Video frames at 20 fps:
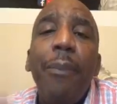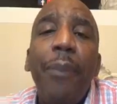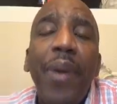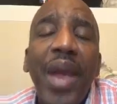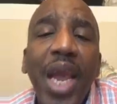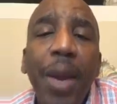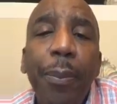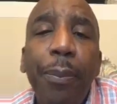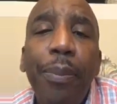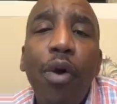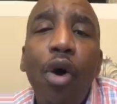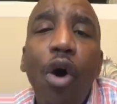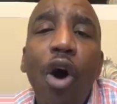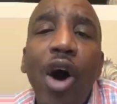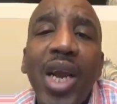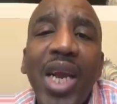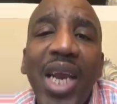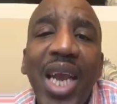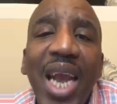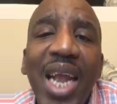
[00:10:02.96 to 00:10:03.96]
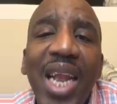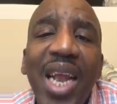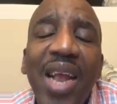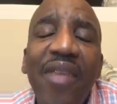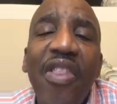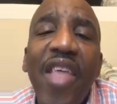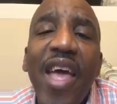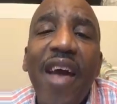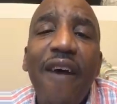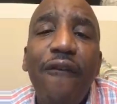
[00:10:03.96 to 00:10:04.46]
People are
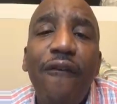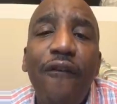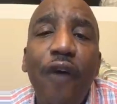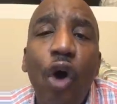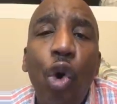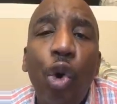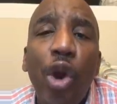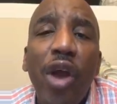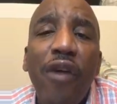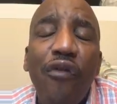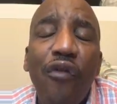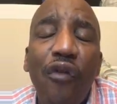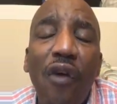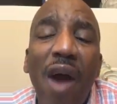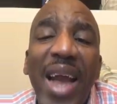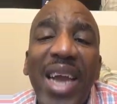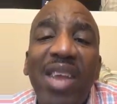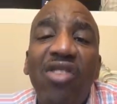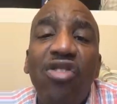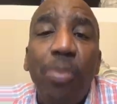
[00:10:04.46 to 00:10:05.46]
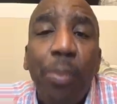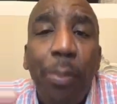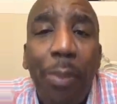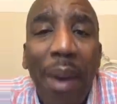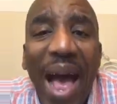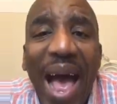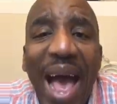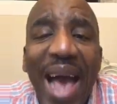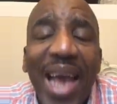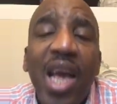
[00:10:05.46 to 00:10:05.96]
getting their voting rights
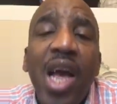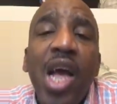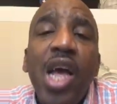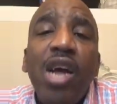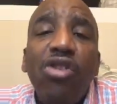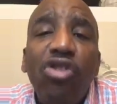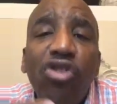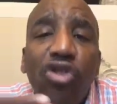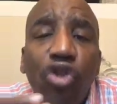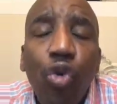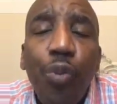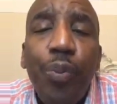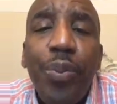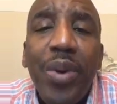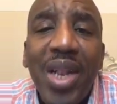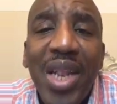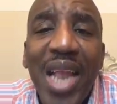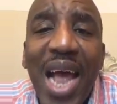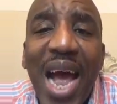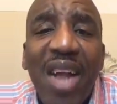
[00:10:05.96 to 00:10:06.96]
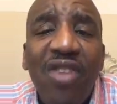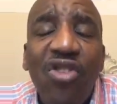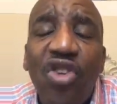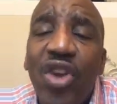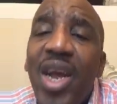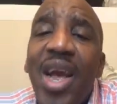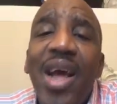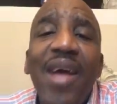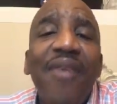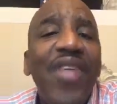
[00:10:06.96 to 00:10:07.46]
back supernaturally.
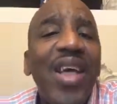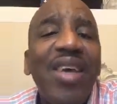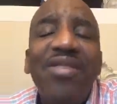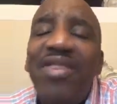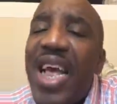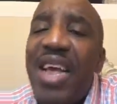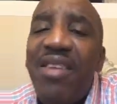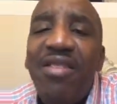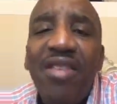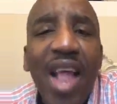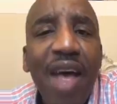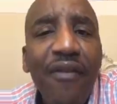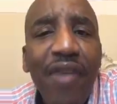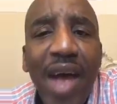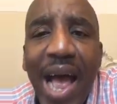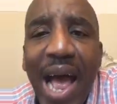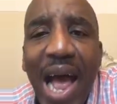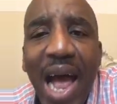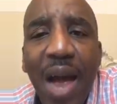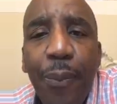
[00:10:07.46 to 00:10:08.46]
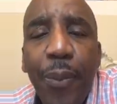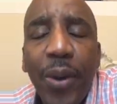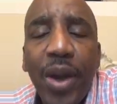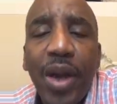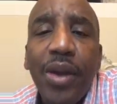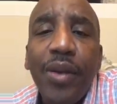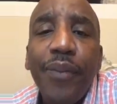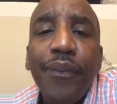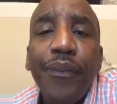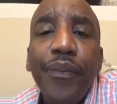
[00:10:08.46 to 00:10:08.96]
Mm. This has never
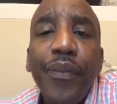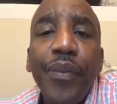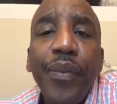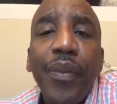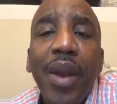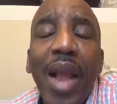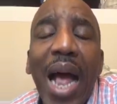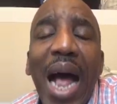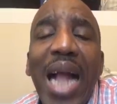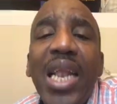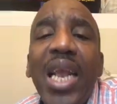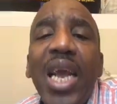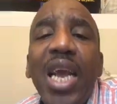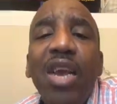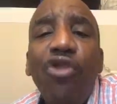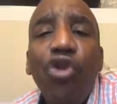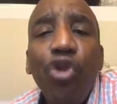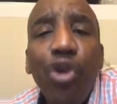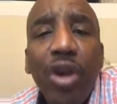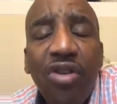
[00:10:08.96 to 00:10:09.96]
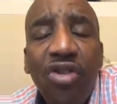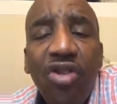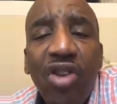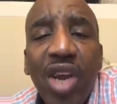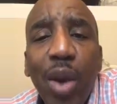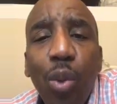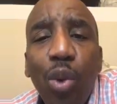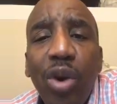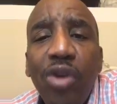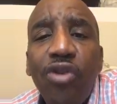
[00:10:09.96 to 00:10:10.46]
happened. I need you to
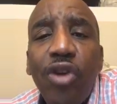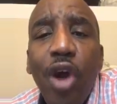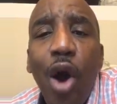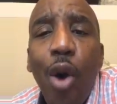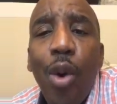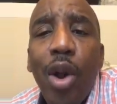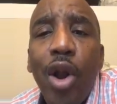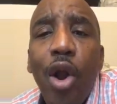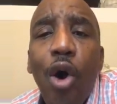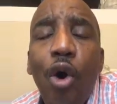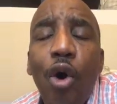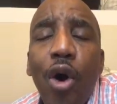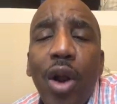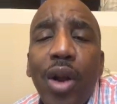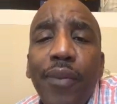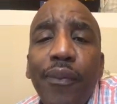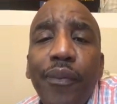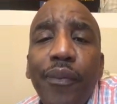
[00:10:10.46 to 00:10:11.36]
see what's going on.